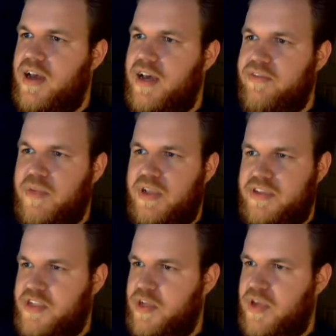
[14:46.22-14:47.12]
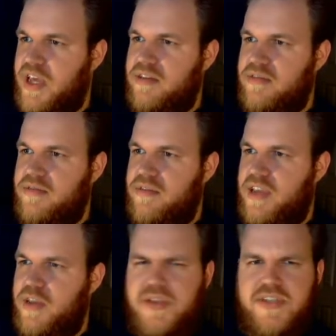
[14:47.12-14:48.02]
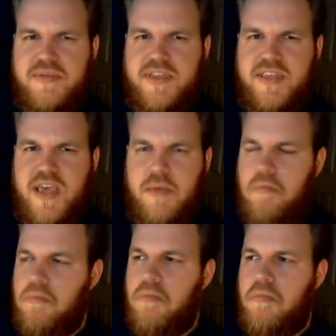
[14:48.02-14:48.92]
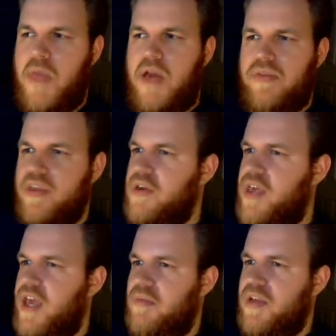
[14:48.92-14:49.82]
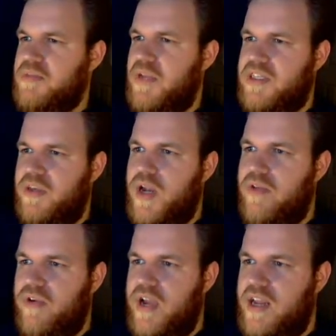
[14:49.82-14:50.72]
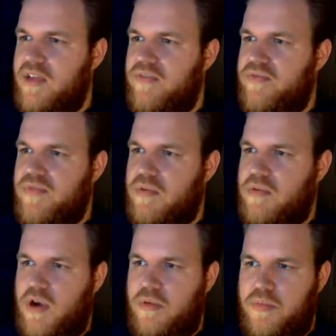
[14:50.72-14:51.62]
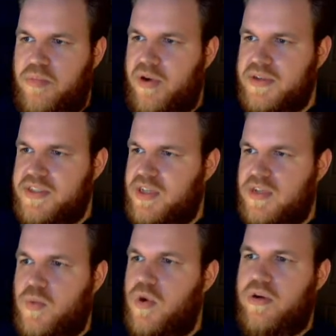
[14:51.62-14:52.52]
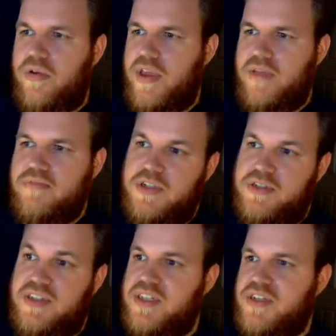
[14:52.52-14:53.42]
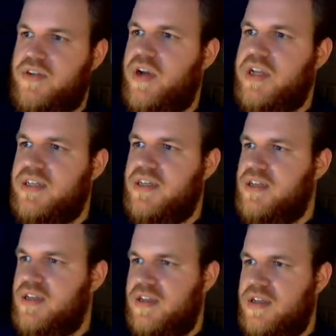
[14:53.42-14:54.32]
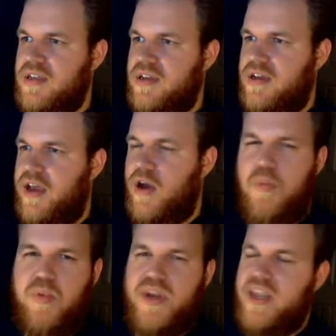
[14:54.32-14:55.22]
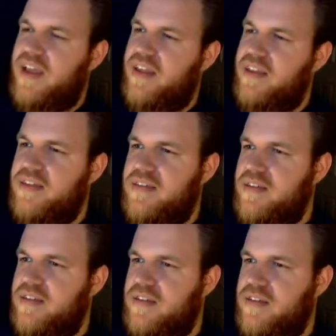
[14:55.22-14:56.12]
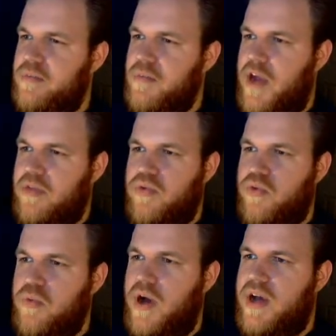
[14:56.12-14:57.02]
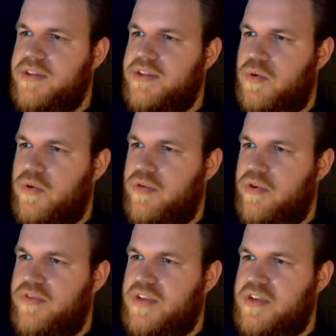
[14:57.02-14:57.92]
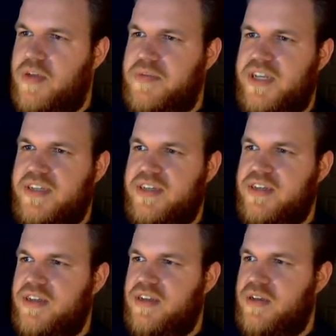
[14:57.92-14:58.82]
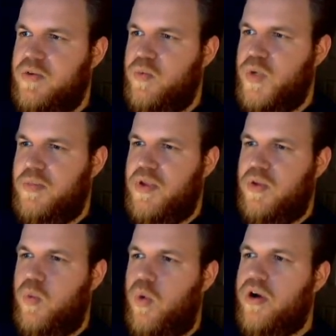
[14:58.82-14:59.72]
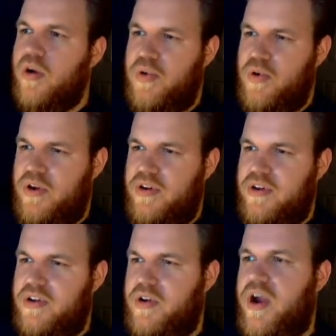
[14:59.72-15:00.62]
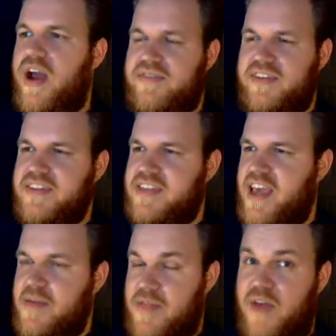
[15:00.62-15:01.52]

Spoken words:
I haven't built a ship yet. Can you build ships in this game? I don't think you can, because basically whenever any of the Kerbal parts touch water, they just disintegrate. I hope one day, either through mods or through an official update, We could build waterborne craft in this game.